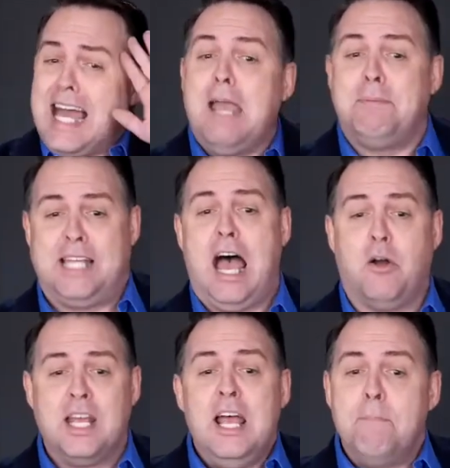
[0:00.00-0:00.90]
typed
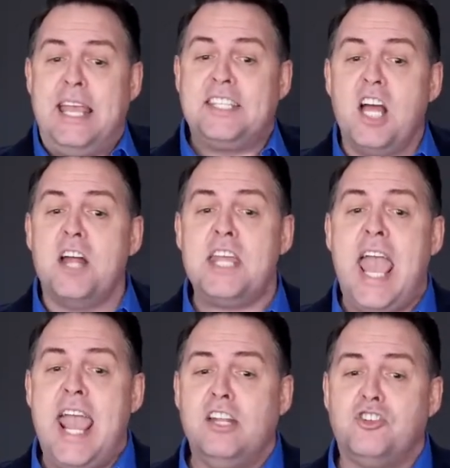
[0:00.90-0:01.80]
out based on
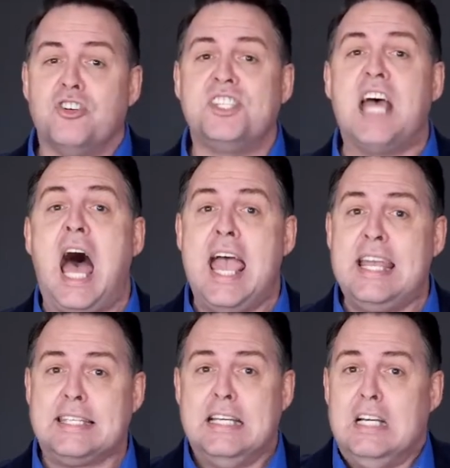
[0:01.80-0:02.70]
age or
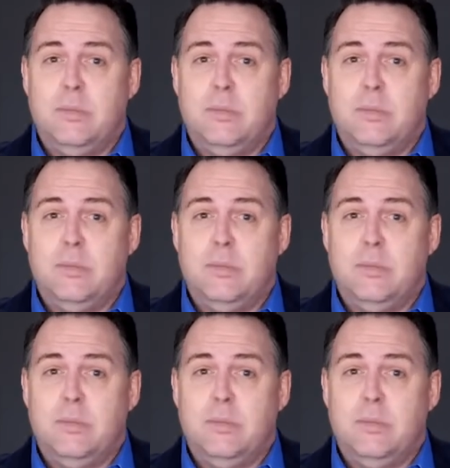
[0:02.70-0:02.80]
size.